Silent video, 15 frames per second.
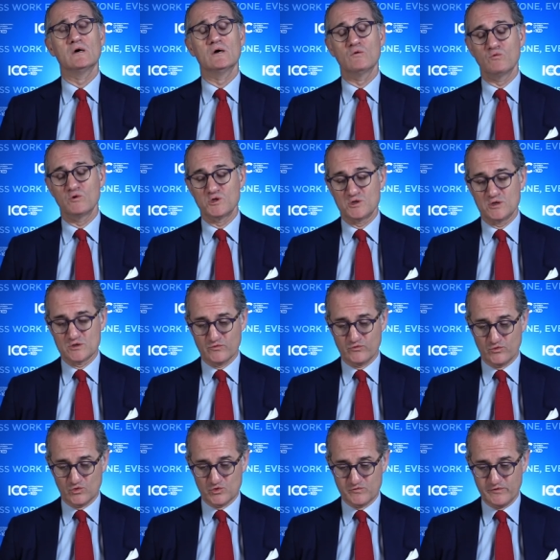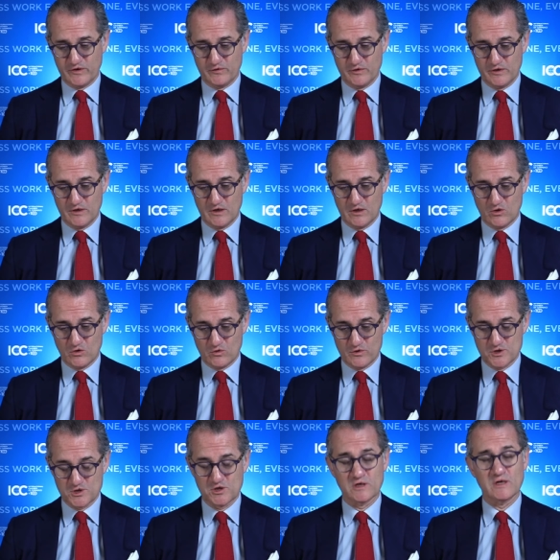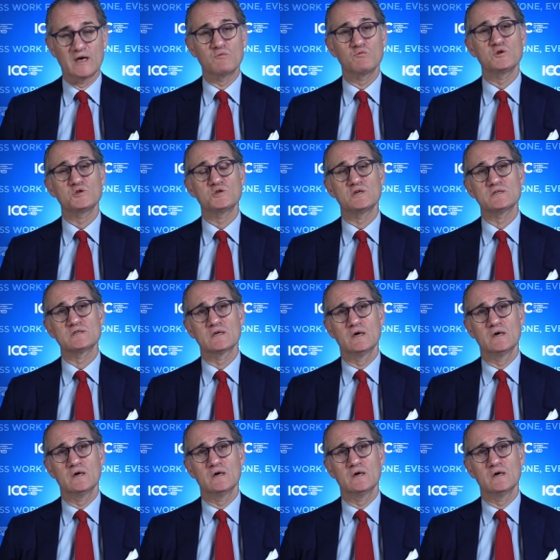Uh, which is of course very encouraging and which is